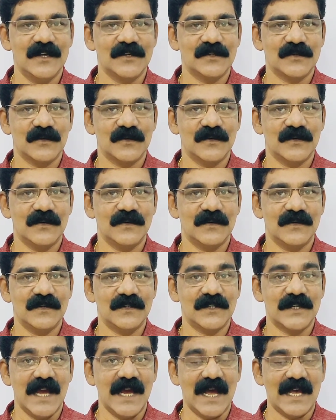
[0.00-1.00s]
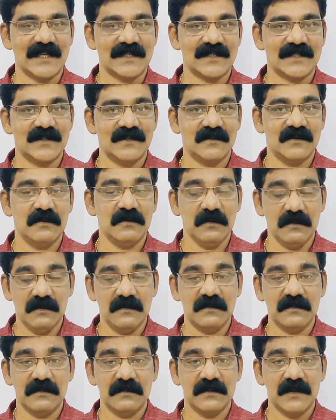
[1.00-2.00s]
So she asked,
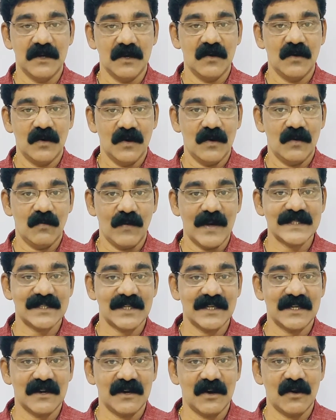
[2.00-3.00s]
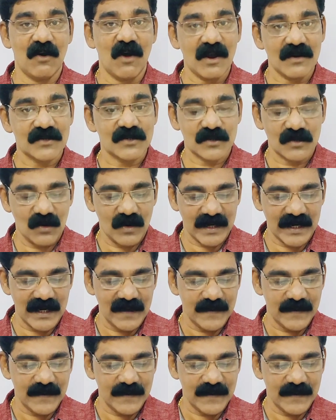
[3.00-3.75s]
oh, was it a long story?